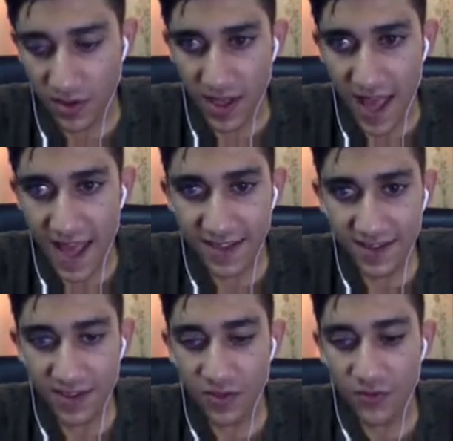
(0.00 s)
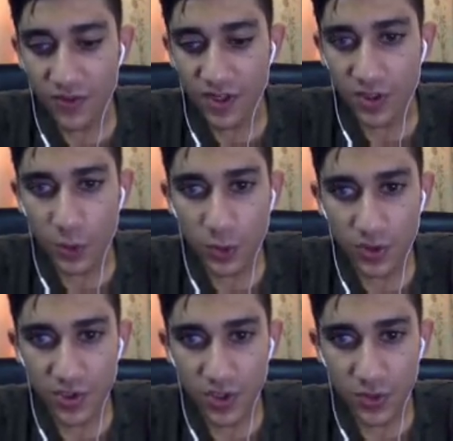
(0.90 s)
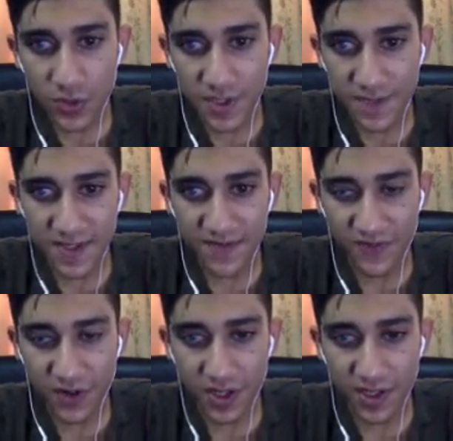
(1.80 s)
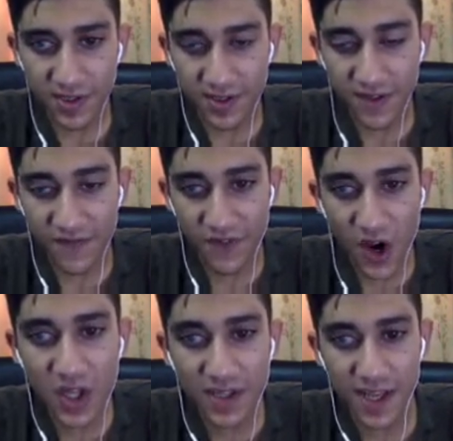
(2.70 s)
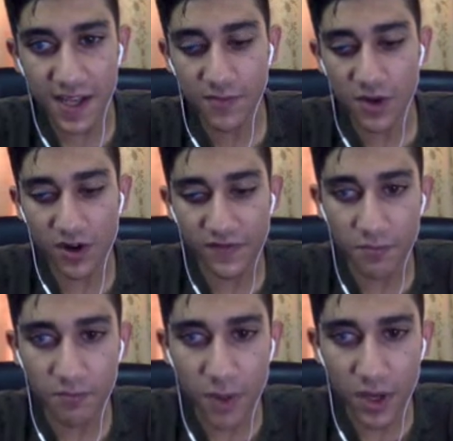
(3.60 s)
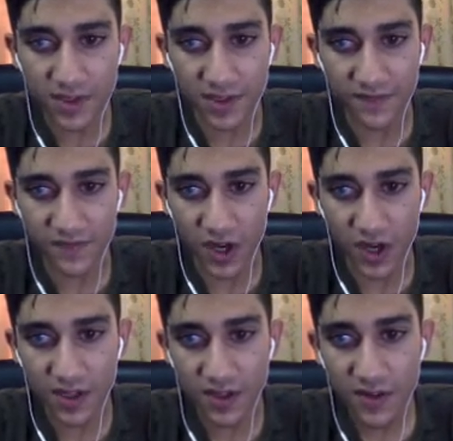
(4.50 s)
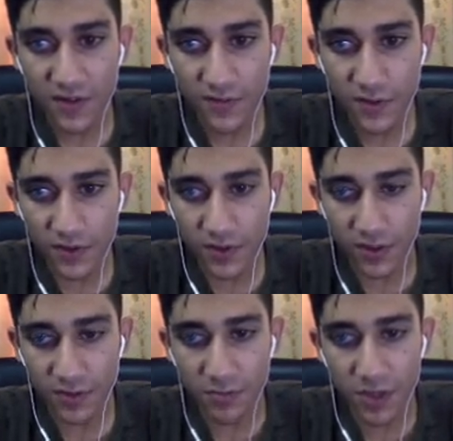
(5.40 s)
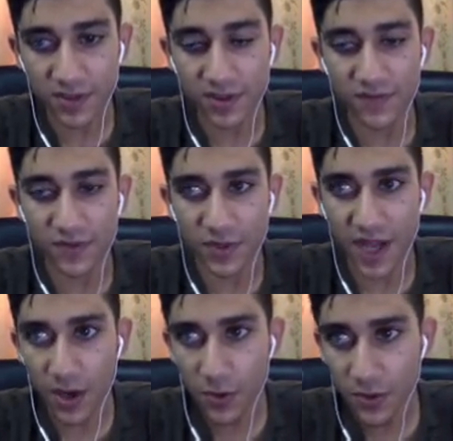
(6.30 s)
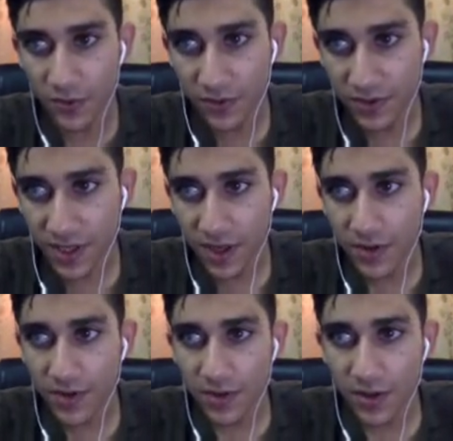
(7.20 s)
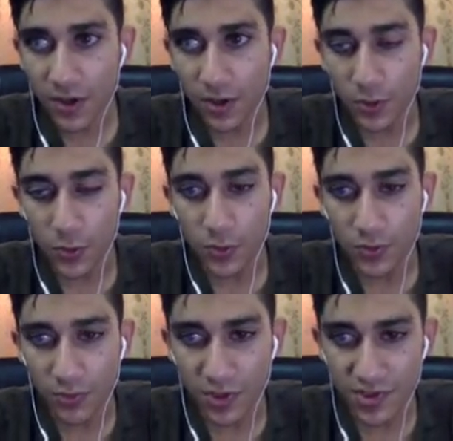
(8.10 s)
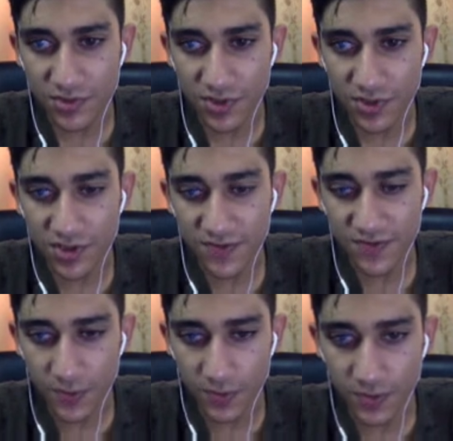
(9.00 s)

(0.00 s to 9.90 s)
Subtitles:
And we need also to specify the file name of the bundled file. We'll call it bundle for now. Oh, my storage is full.